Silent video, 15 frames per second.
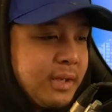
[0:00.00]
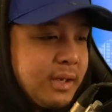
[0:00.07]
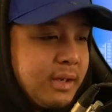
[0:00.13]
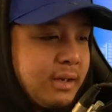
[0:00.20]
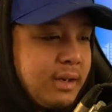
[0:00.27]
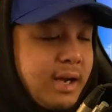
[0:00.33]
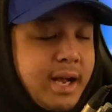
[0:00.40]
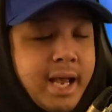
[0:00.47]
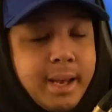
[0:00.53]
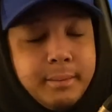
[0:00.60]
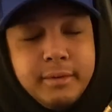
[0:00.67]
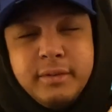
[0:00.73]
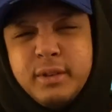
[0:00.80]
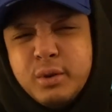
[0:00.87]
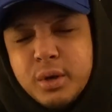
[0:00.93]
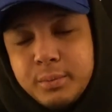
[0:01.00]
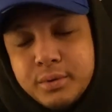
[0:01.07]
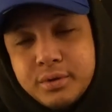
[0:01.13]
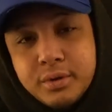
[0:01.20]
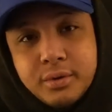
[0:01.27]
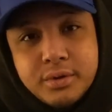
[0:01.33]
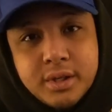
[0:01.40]
I am a few
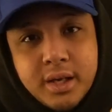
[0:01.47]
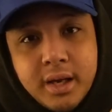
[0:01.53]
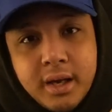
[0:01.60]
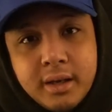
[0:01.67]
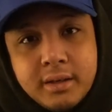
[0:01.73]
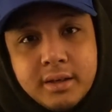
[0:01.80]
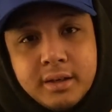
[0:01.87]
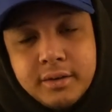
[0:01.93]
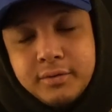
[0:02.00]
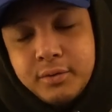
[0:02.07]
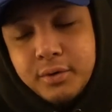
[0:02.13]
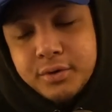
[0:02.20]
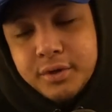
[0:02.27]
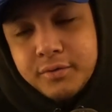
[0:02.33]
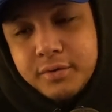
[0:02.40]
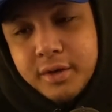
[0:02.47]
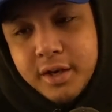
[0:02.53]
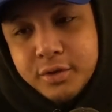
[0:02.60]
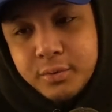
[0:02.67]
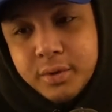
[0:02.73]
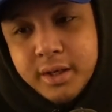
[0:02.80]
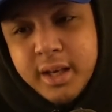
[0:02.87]
episodes ahead, and of course, if you
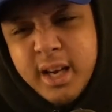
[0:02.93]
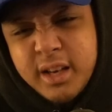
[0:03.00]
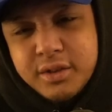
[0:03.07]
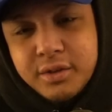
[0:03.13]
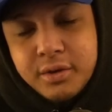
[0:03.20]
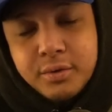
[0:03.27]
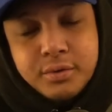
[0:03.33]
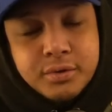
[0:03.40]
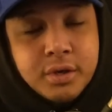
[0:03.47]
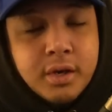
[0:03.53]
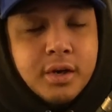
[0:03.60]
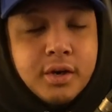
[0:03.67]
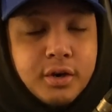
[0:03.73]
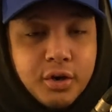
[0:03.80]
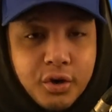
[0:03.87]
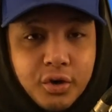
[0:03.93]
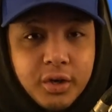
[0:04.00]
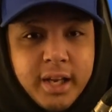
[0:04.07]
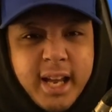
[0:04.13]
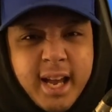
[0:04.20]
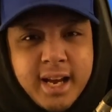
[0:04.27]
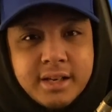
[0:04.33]
guys want to catch those
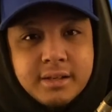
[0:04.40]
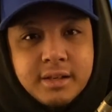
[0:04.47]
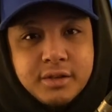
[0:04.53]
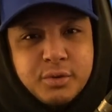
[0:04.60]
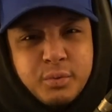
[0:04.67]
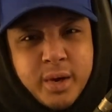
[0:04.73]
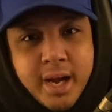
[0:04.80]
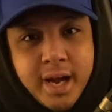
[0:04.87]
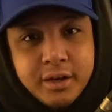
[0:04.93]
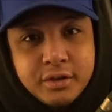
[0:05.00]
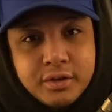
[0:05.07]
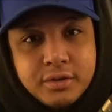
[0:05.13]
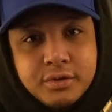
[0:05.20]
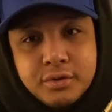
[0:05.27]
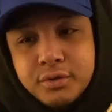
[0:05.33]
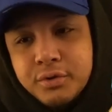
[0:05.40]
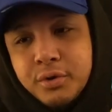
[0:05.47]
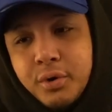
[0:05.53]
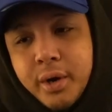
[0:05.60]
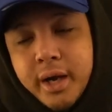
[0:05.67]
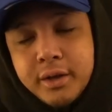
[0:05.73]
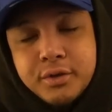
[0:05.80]
early access reactions, you can
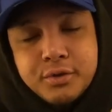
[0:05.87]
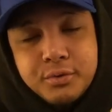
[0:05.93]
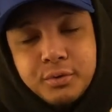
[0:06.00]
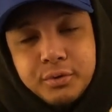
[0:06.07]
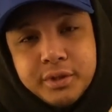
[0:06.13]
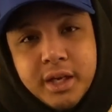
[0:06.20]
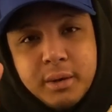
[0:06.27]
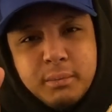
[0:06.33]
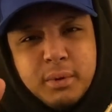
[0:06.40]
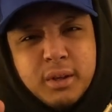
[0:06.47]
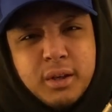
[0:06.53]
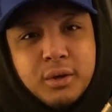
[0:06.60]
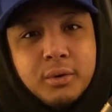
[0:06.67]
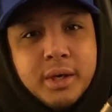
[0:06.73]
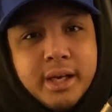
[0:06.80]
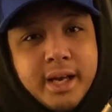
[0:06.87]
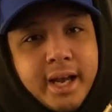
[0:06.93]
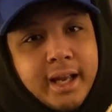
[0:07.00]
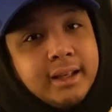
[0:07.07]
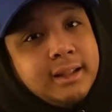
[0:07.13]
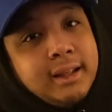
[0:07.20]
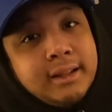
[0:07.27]
go ahead and scroll down below
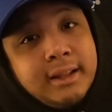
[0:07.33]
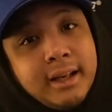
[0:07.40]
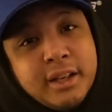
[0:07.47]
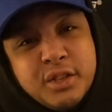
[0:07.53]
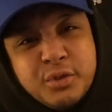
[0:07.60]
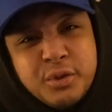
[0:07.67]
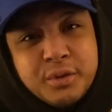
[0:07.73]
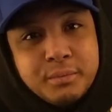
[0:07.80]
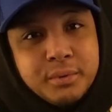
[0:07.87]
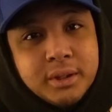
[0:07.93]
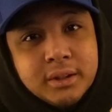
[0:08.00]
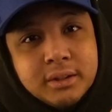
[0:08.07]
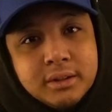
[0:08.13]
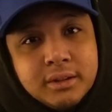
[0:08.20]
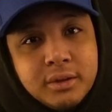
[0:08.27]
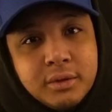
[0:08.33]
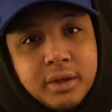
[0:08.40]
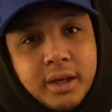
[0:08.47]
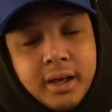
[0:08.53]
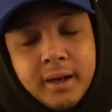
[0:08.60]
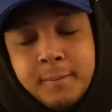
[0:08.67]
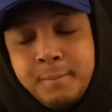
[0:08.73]
and click that join button,
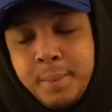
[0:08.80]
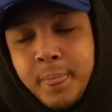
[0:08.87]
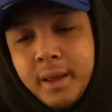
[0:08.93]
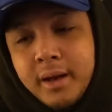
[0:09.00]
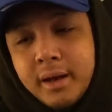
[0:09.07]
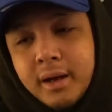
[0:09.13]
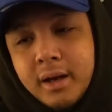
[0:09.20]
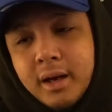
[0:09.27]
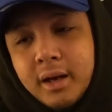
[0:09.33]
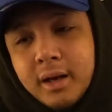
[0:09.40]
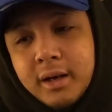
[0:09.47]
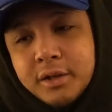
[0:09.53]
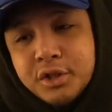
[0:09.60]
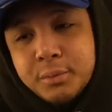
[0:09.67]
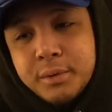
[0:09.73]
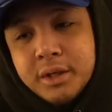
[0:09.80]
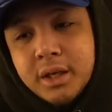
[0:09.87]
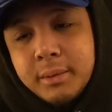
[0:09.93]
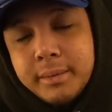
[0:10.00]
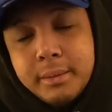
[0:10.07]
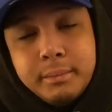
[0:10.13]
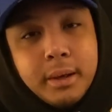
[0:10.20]
okay, to
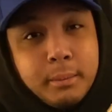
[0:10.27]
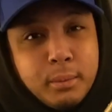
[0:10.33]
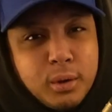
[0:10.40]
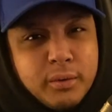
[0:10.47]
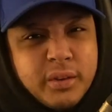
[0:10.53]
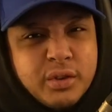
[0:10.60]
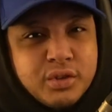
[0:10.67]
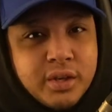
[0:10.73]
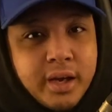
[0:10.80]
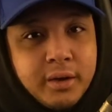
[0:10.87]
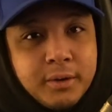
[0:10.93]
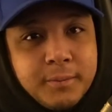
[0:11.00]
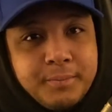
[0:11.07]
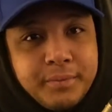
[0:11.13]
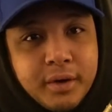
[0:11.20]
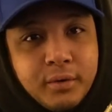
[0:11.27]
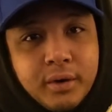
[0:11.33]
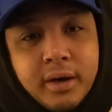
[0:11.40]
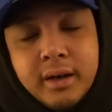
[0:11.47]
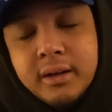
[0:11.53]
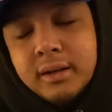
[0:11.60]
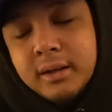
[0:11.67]
become a member of the channel,
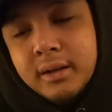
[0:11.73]
alright?